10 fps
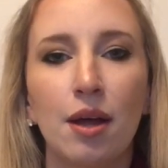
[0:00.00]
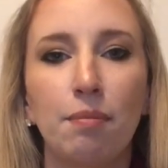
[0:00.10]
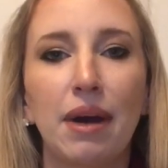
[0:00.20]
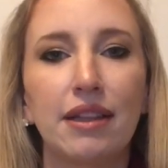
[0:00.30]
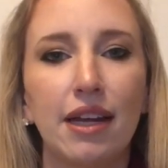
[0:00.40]

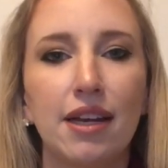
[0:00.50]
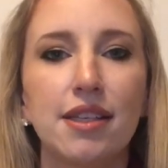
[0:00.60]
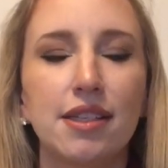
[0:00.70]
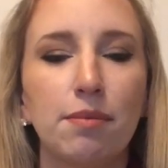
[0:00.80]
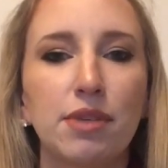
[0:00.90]
My
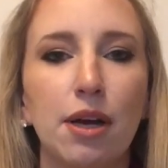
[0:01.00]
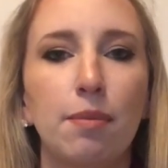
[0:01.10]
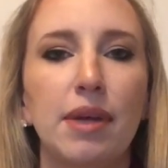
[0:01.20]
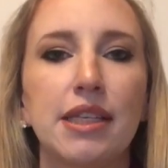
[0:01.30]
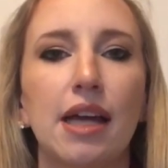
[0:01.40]
latest symptom
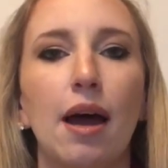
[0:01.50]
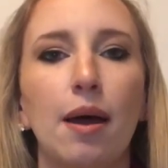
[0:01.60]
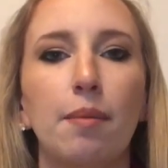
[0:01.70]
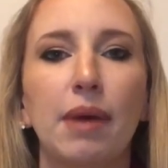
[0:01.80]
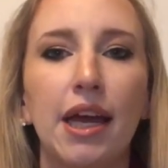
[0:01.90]
is
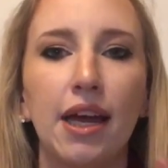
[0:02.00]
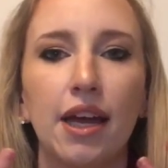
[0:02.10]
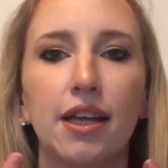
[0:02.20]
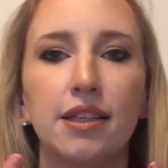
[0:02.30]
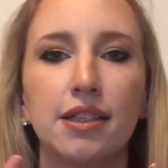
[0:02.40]
that my
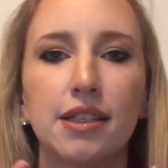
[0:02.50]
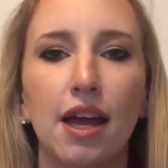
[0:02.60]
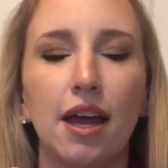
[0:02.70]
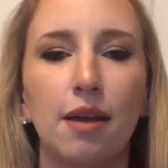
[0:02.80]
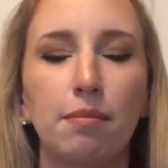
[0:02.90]
hands
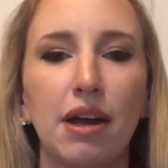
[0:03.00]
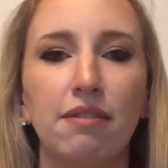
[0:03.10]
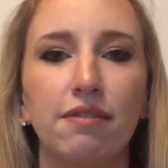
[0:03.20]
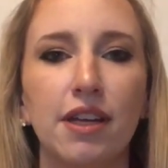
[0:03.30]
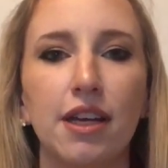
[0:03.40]
and my
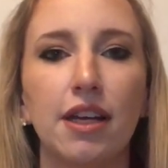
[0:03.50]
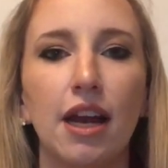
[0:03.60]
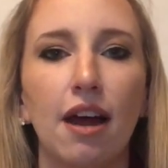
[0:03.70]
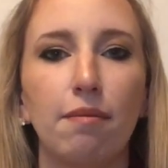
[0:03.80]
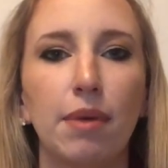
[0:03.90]
feet
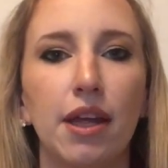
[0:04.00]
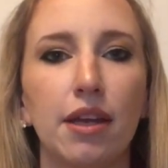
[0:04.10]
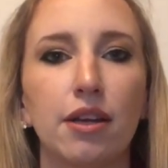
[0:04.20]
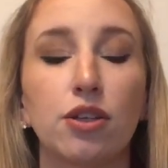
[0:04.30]
have been